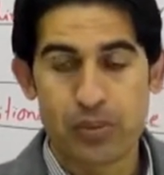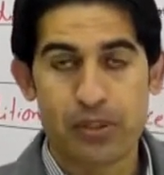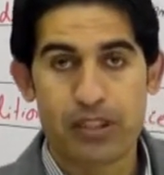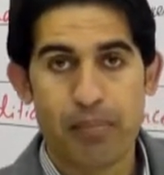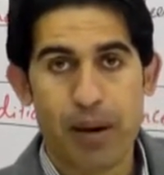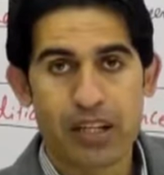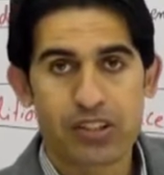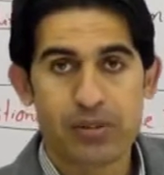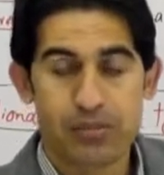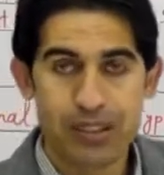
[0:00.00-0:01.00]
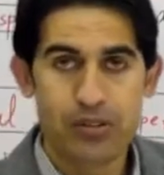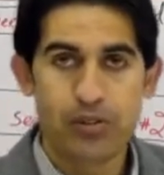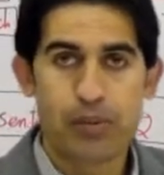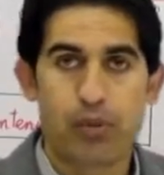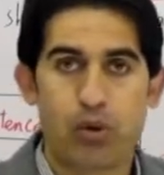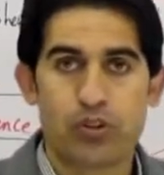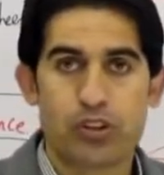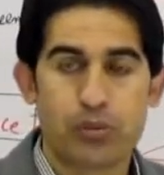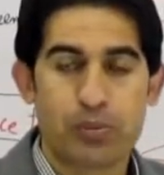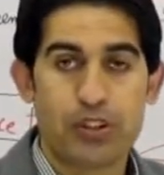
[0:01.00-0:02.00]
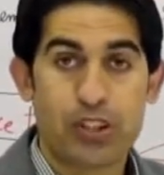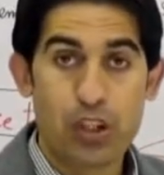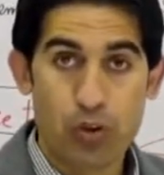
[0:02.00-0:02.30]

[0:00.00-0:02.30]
I mean the back shift in the reported speech